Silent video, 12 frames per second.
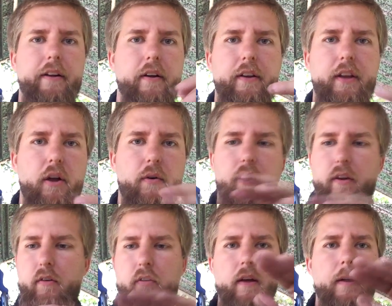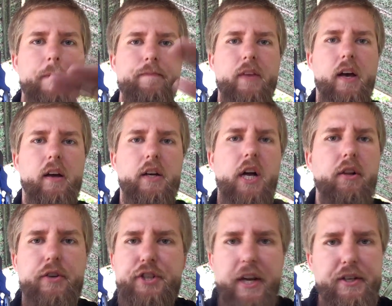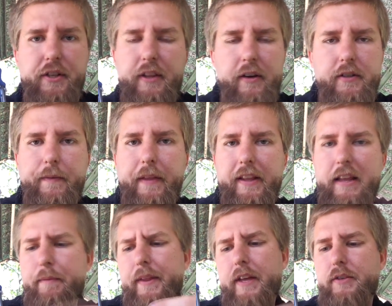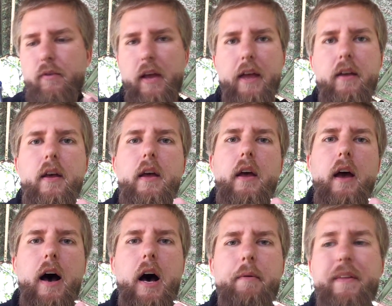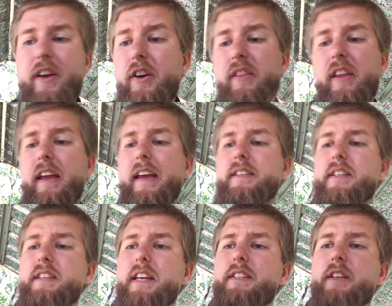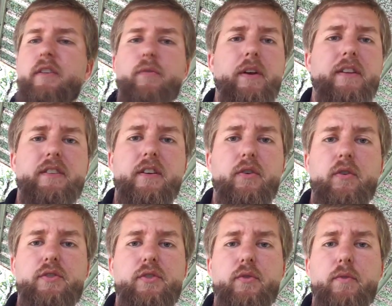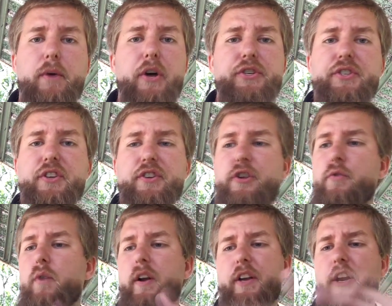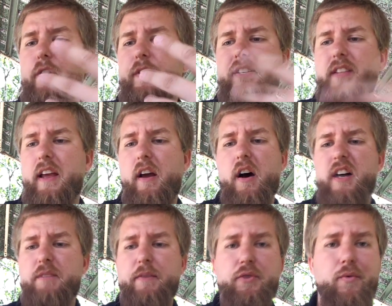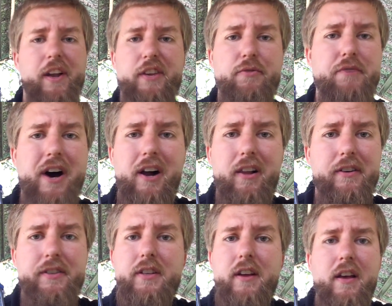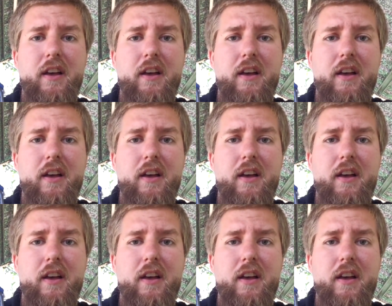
on, a little color changing thing or something like that, but that's okay. I mean, the good thing is it's easy to purchase a new one. This thing cost me $22.